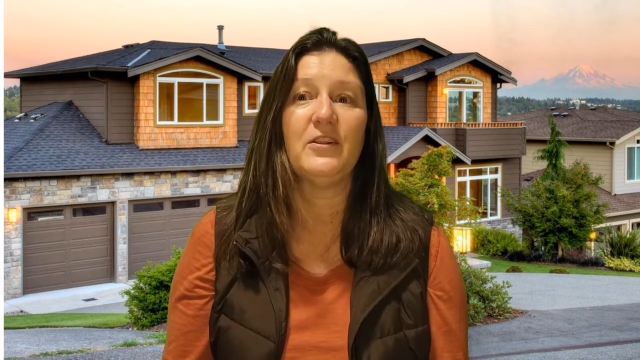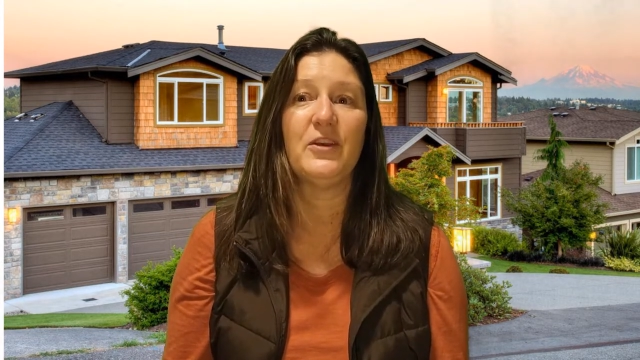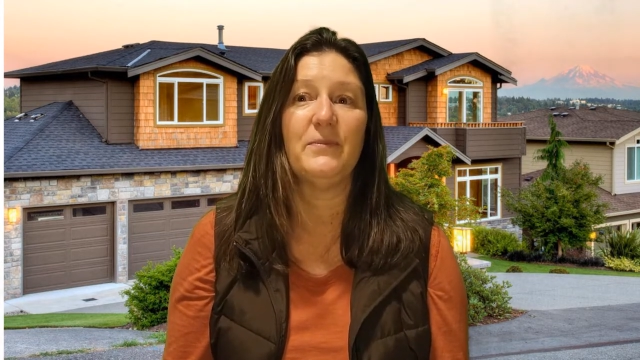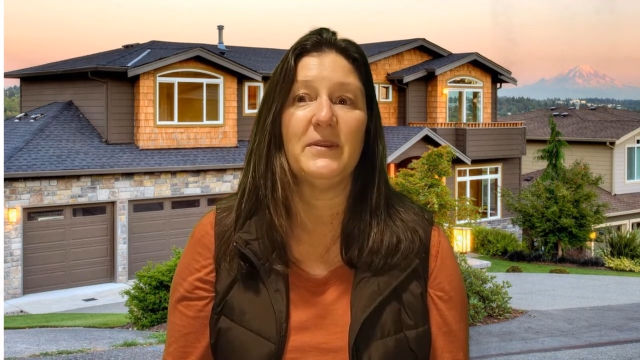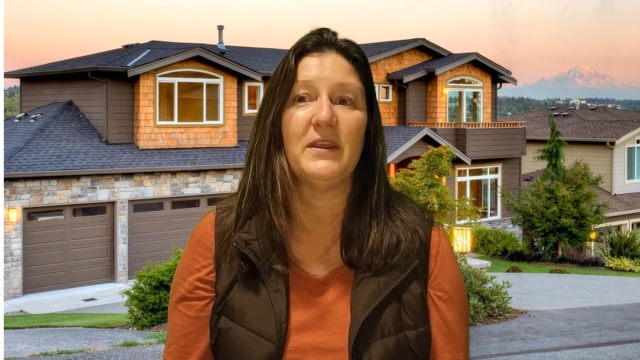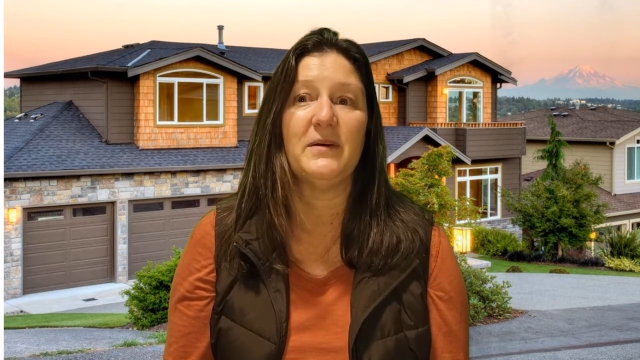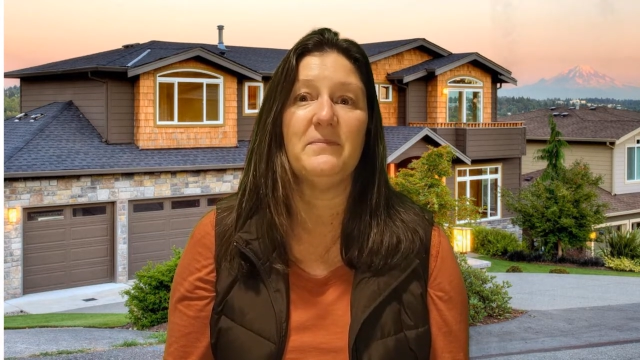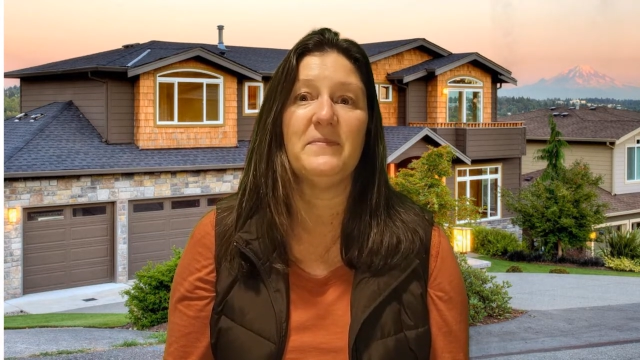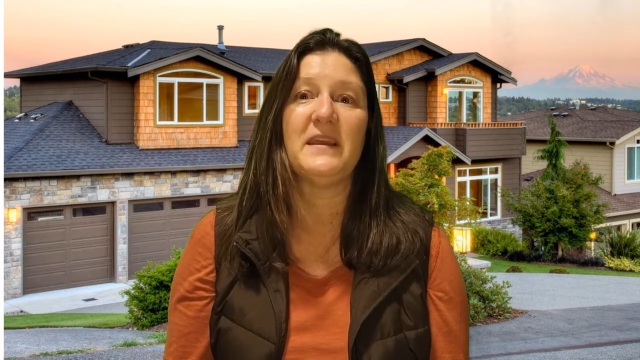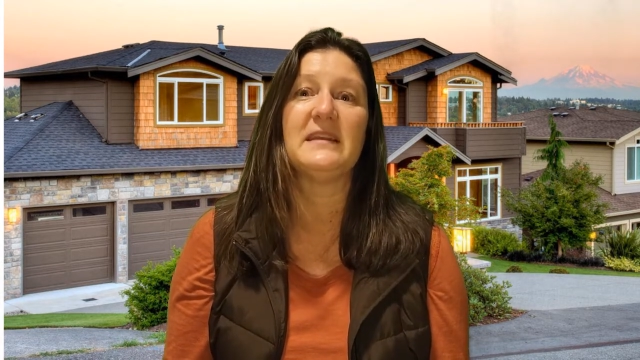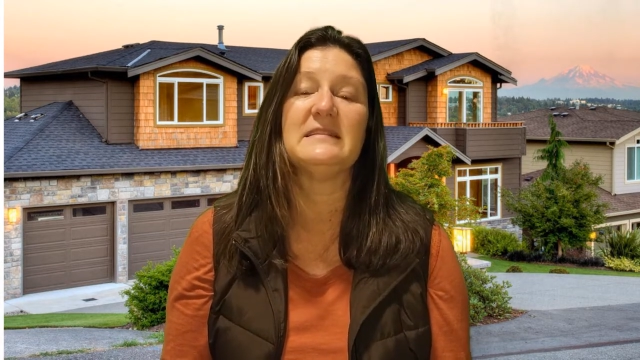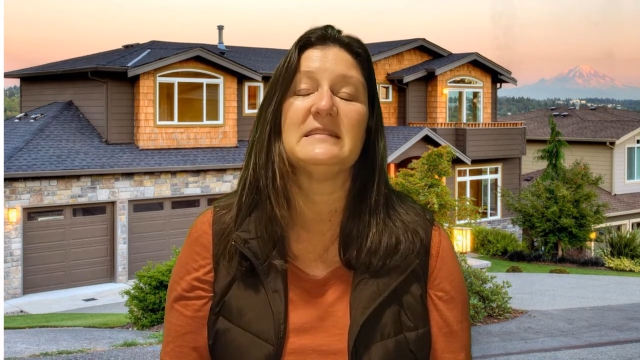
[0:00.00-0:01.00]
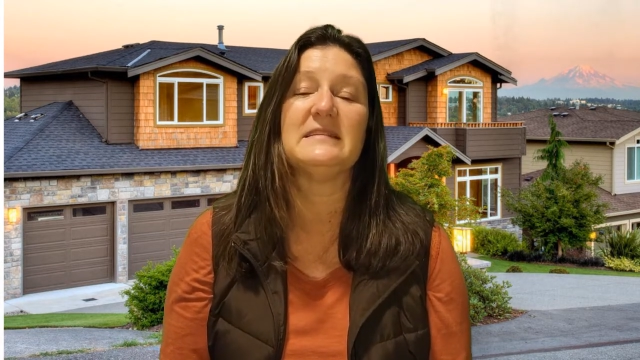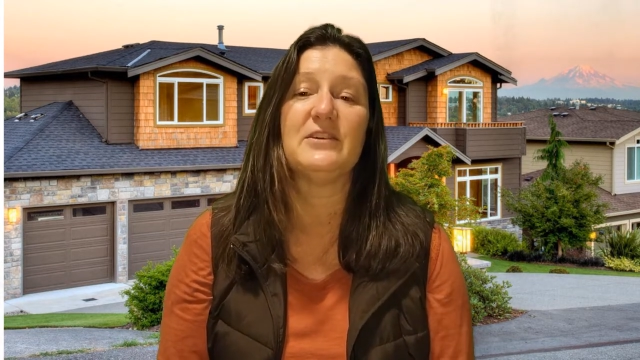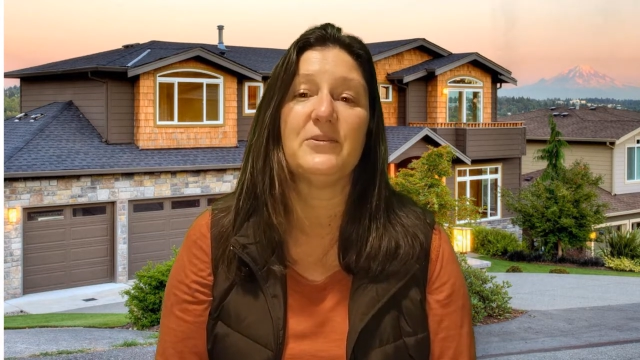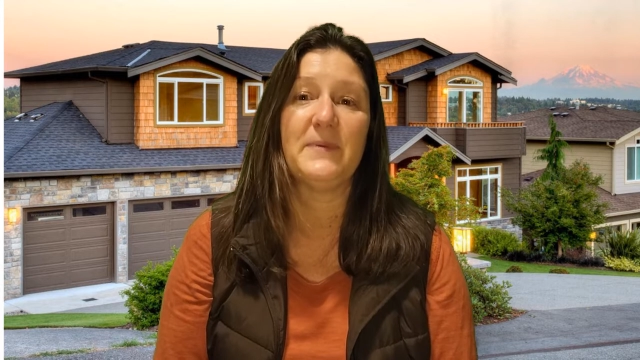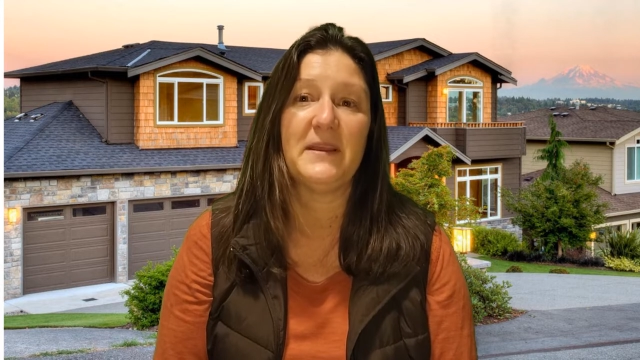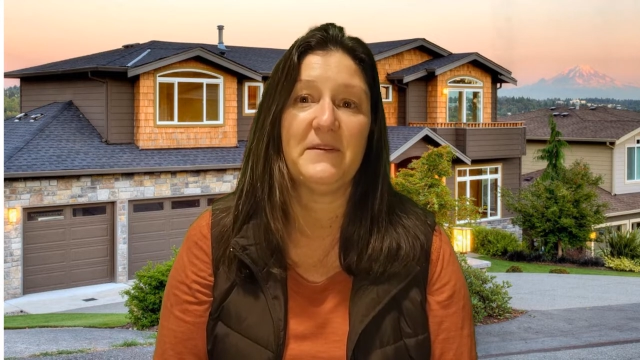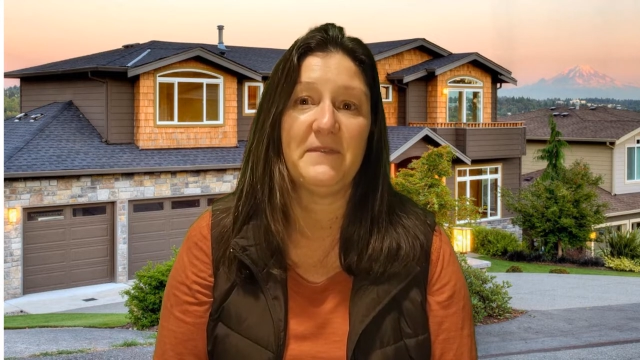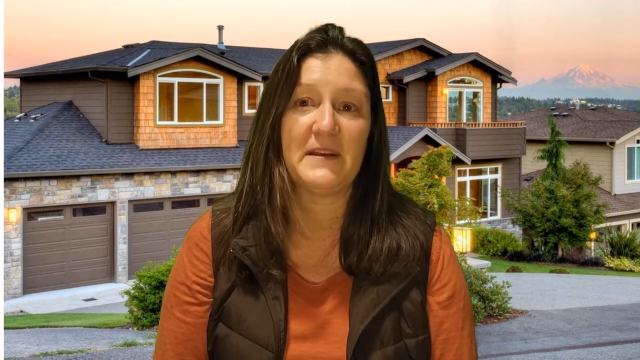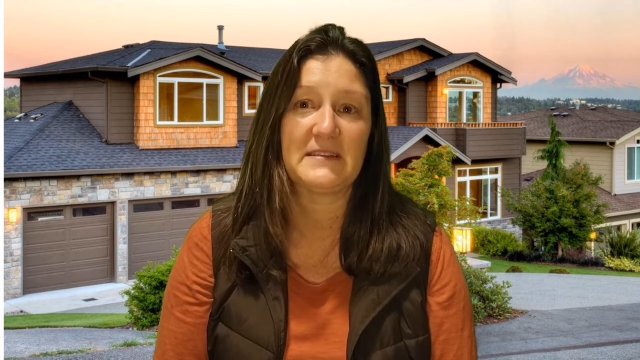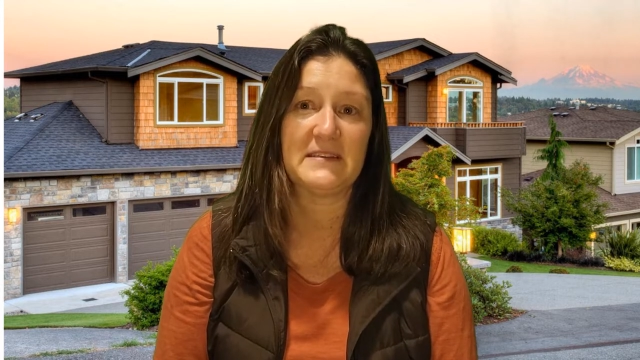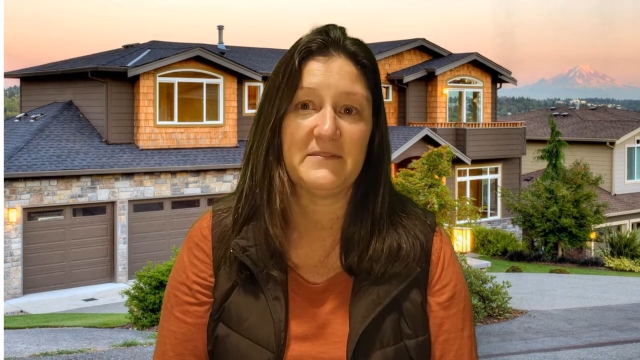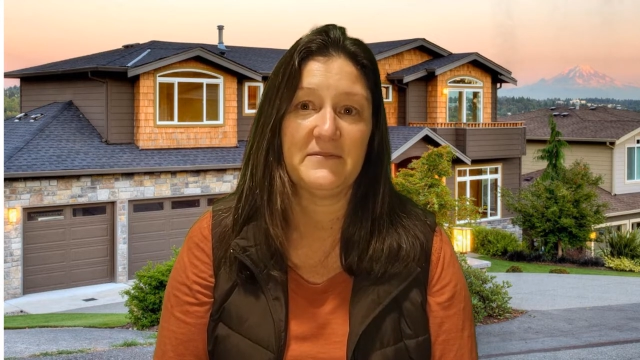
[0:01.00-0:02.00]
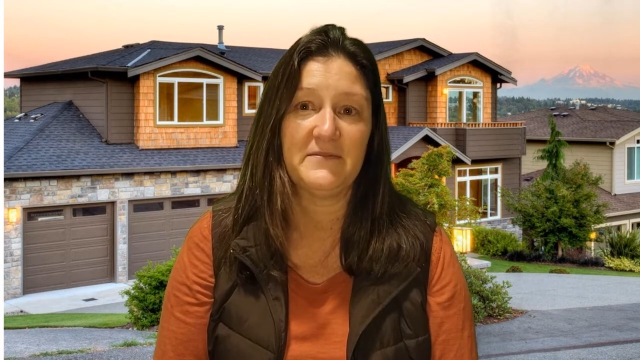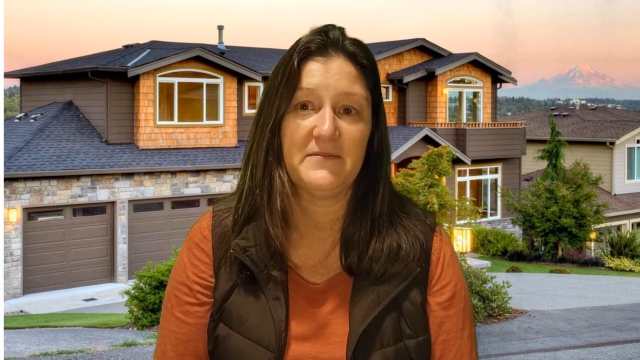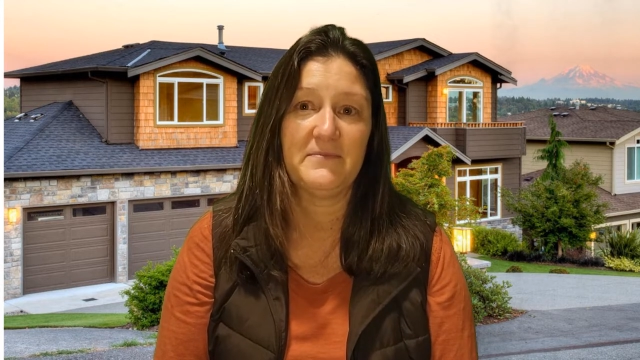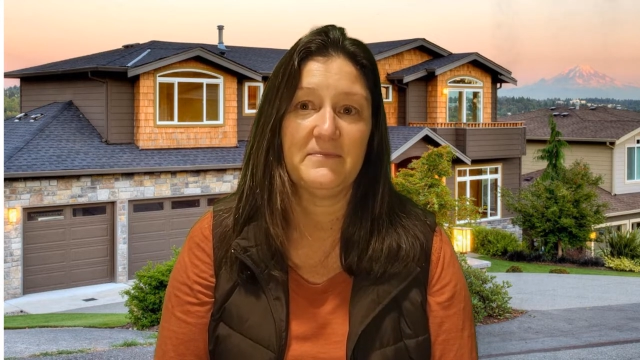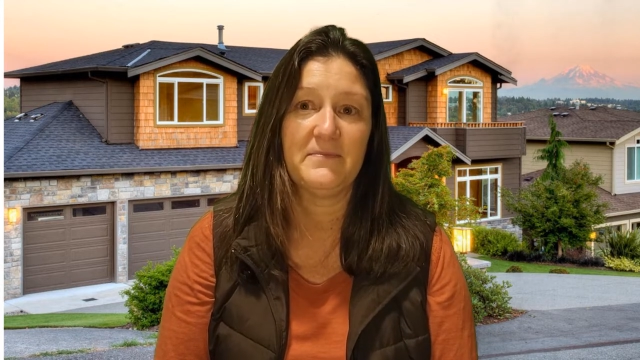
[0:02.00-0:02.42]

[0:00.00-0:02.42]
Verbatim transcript: aluminum, they can still be effective.